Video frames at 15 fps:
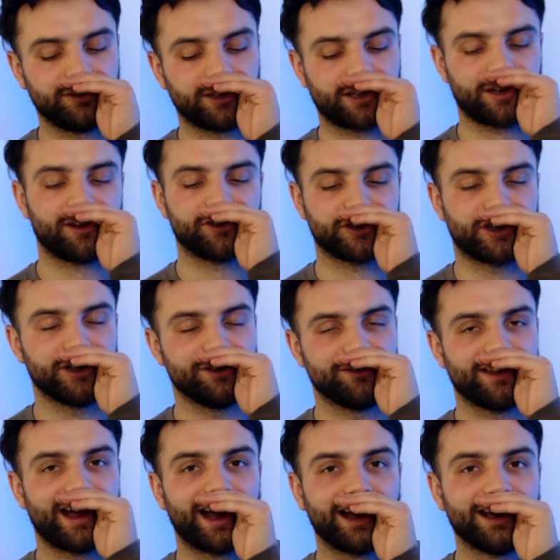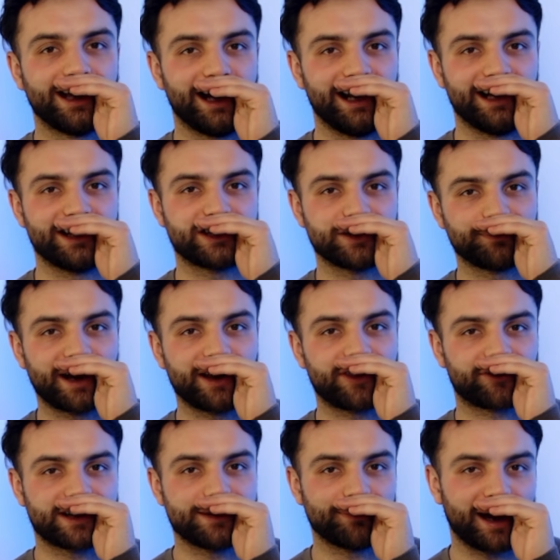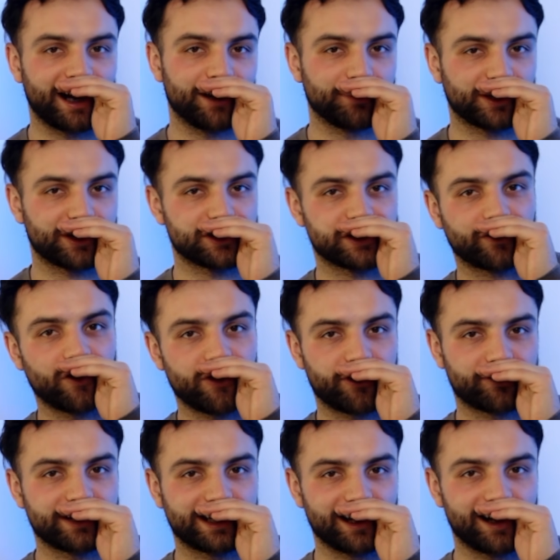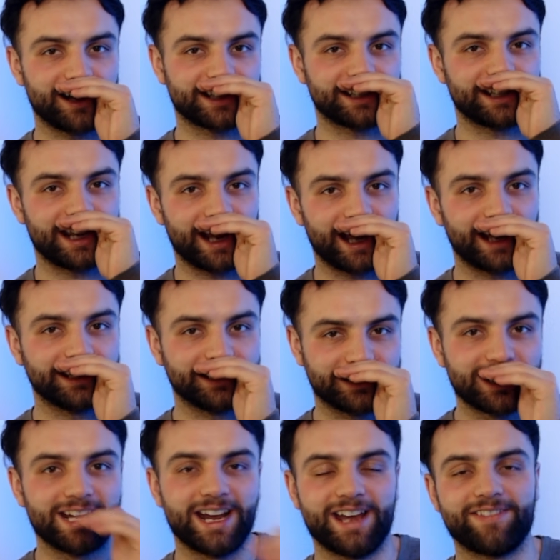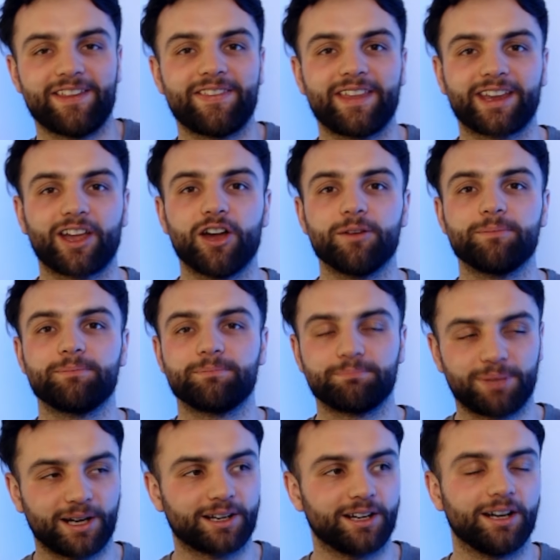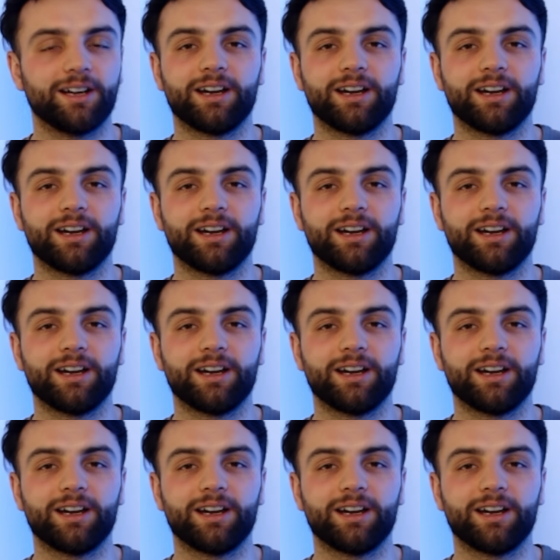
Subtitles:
you can't do that unless you pay 3 mana because you've got 3 cards in your hand. And then they go, bugger.